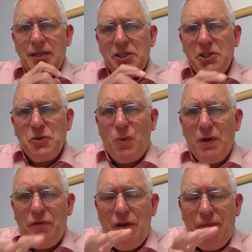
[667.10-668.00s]
This is one
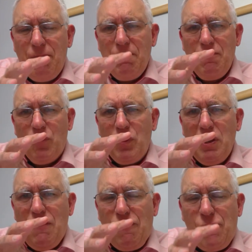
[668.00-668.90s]
of the
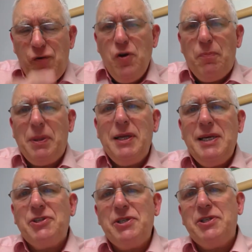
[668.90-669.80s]
really few
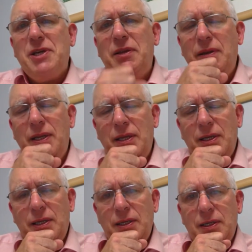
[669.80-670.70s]
places in
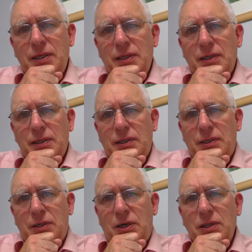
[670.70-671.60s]

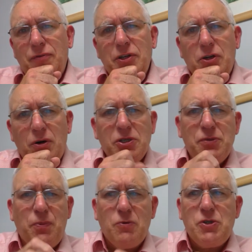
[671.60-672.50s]
all of the
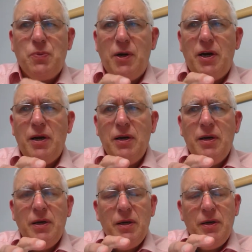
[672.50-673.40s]
Gospels where
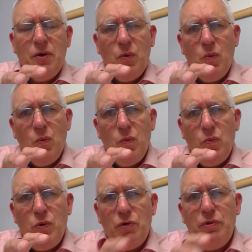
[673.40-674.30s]

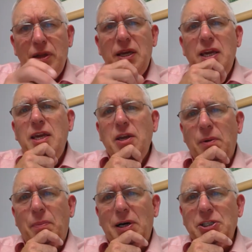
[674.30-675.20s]
we really hear
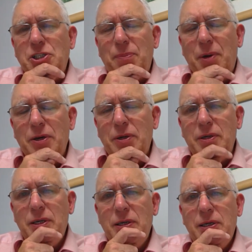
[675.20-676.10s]
much about
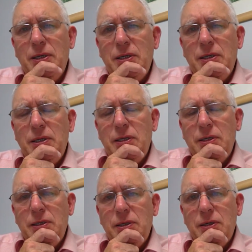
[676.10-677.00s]

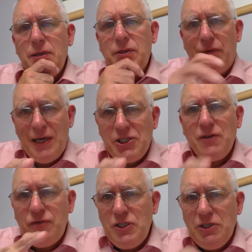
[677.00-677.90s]
the rest
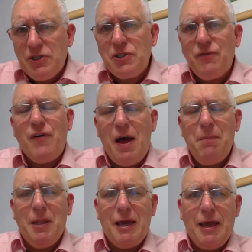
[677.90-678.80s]
of Jesus'
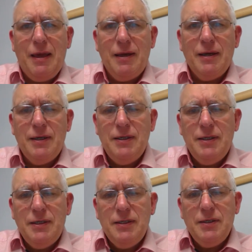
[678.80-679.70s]
family
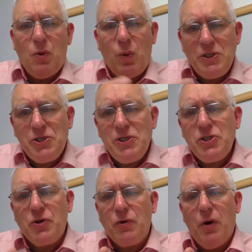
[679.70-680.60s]
once he's
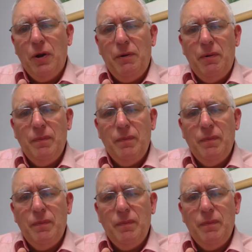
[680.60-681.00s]
grown.